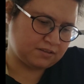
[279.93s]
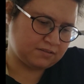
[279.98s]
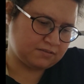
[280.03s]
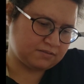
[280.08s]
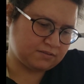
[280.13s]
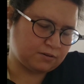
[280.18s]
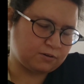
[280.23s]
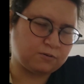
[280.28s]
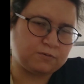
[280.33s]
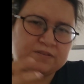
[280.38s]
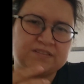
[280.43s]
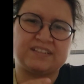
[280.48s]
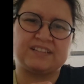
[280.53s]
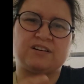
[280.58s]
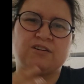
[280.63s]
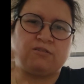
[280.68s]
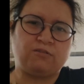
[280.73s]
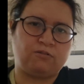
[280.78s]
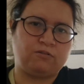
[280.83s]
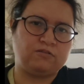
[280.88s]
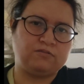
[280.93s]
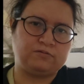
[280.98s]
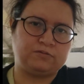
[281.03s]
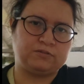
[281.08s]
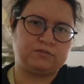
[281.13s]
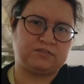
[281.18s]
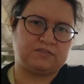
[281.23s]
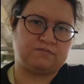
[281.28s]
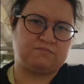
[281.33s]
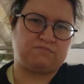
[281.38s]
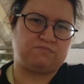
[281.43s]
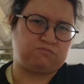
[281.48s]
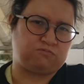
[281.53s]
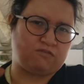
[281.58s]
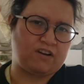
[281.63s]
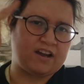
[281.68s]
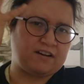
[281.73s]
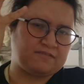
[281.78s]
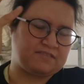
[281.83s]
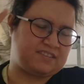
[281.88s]
It's always like an oval
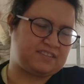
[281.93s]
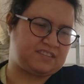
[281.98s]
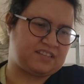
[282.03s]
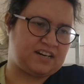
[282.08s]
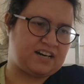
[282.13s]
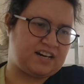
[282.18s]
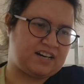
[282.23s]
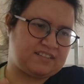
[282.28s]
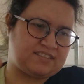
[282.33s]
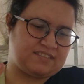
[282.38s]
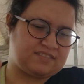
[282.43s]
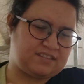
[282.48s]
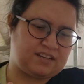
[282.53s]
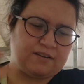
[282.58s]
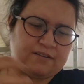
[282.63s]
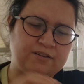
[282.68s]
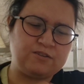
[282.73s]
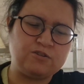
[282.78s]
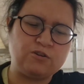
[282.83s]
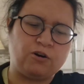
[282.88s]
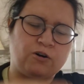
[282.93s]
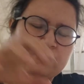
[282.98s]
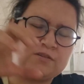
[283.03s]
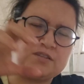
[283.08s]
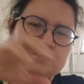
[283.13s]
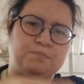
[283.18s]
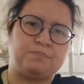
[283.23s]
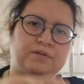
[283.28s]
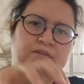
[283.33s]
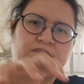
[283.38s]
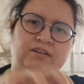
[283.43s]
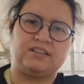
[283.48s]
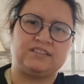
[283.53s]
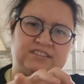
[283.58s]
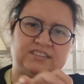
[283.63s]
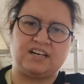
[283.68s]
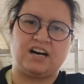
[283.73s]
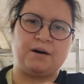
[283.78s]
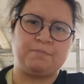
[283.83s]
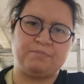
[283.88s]
round size and stuff, and you can always build on
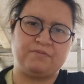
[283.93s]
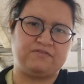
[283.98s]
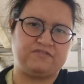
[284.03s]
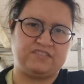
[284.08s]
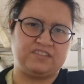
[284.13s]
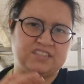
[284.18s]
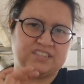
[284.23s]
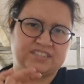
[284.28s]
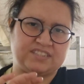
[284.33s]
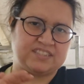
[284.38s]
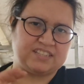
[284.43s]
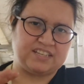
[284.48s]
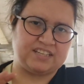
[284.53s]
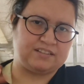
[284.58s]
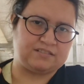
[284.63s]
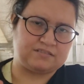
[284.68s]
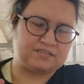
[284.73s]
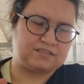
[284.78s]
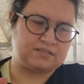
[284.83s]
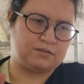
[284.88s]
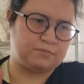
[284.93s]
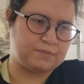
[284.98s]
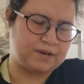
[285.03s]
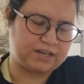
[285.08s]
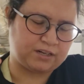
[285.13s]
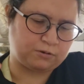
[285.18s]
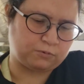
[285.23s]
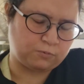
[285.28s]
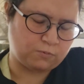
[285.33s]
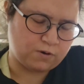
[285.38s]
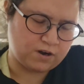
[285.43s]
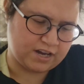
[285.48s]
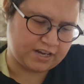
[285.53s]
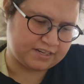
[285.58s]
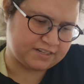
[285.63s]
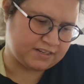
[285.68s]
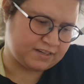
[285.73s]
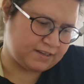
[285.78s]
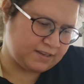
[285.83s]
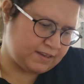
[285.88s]
top of these things no matter
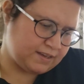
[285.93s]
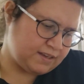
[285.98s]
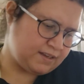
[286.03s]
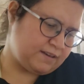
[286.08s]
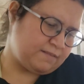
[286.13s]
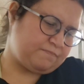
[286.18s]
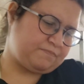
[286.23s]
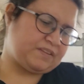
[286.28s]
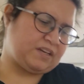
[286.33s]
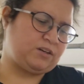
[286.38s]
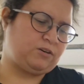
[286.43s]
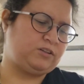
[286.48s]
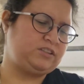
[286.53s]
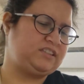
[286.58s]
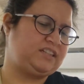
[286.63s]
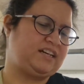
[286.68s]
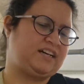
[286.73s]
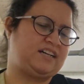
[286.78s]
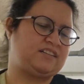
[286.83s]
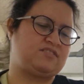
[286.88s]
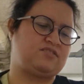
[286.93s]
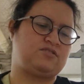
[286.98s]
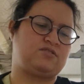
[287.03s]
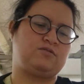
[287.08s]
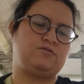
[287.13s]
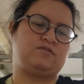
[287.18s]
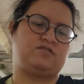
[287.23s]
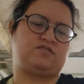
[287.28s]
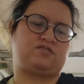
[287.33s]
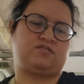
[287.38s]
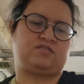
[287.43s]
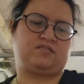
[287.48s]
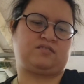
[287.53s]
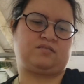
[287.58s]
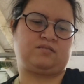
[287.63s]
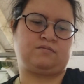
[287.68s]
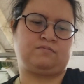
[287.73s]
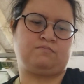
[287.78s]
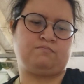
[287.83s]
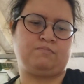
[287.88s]
what. And all you have to do is
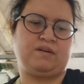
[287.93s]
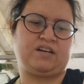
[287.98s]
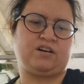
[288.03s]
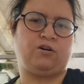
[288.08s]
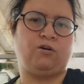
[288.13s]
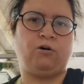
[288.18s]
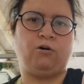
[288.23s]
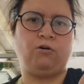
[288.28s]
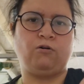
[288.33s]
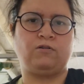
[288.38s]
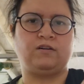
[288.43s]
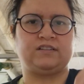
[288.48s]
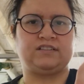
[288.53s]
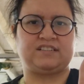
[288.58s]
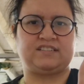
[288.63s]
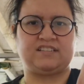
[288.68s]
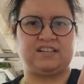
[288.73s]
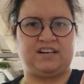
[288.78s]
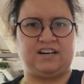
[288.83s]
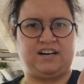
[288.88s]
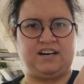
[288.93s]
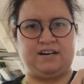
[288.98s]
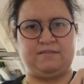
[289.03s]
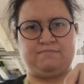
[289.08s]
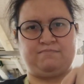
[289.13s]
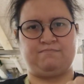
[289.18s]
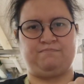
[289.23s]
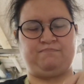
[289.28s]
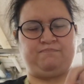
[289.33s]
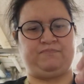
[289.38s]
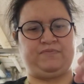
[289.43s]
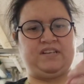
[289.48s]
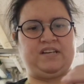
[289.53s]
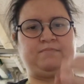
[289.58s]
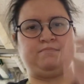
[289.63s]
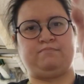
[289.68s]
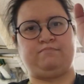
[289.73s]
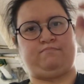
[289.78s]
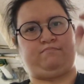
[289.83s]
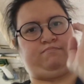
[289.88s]
just make a hole on the top
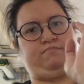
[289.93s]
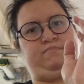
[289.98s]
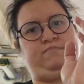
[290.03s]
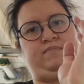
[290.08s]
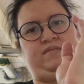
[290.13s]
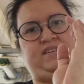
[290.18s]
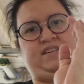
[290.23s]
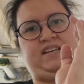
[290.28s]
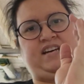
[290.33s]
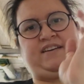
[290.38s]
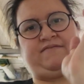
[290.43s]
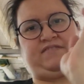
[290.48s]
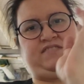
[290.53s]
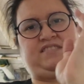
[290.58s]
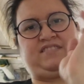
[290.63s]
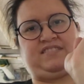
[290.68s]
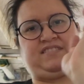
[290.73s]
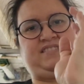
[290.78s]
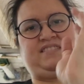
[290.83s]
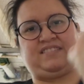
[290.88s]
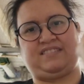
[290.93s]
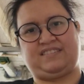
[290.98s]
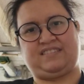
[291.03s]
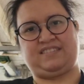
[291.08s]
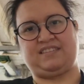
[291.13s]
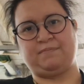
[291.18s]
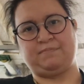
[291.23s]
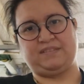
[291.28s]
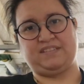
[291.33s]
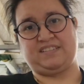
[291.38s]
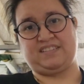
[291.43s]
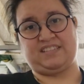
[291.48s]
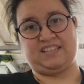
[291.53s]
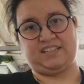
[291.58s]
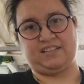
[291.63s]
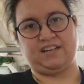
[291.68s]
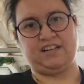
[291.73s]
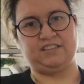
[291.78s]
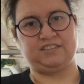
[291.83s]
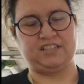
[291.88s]
and have something stick
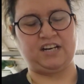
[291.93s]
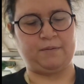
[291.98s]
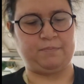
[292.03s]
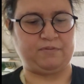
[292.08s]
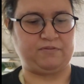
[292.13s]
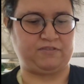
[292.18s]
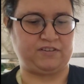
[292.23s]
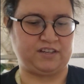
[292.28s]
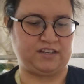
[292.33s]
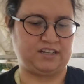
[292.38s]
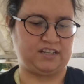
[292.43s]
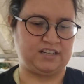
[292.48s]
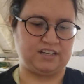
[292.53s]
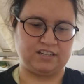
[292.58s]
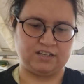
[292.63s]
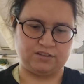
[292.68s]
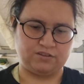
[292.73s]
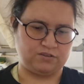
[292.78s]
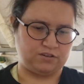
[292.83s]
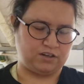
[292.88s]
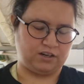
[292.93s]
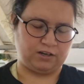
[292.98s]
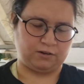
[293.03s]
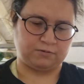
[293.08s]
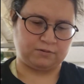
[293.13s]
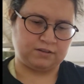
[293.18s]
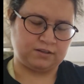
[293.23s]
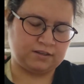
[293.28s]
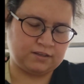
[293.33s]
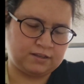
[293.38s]
on top of it, and then you go.